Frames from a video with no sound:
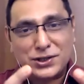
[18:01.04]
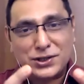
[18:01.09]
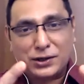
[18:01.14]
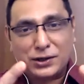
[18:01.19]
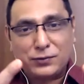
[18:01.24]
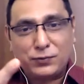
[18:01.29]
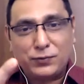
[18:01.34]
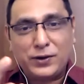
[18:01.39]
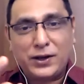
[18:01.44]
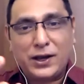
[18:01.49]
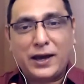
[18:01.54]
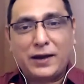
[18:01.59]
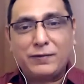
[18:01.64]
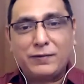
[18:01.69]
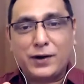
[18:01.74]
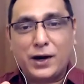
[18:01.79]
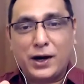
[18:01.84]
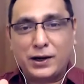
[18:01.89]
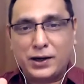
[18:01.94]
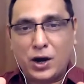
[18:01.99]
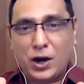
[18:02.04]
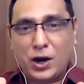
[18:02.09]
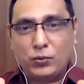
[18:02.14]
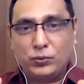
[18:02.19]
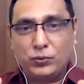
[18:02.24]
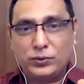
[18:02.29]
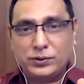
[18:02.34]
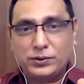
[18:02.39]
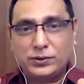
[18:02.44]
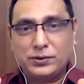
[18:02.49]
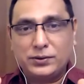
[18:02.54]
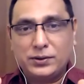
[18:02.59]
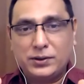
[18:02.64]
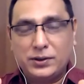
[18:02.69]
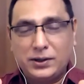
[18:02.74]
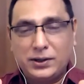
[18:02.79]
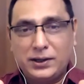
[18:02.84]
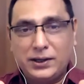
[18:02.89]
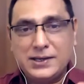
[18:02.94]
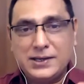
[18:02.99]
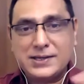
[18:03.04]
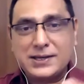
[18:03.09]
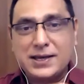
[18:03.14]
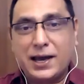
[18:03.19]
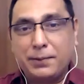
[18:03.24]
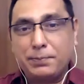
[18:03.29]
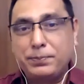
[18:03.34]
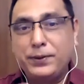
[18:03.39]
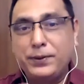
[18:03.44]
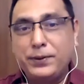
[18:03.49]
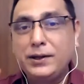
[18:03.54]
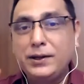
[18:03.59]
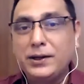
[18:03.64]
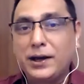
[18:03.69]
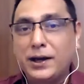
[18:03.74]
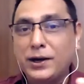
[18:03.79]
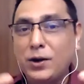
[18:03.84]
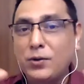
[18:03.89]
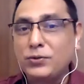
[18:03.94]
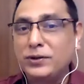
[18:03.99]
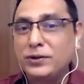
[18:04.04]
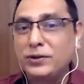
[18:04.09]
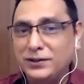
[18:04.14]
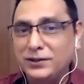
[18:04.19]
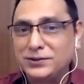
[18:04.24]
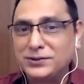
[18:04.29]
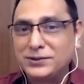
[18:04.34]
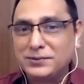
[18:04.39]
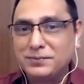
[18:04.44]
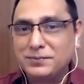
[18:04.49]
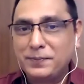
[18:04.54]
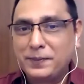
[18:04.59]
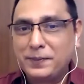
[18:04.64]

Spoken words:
that we have around is happening around this.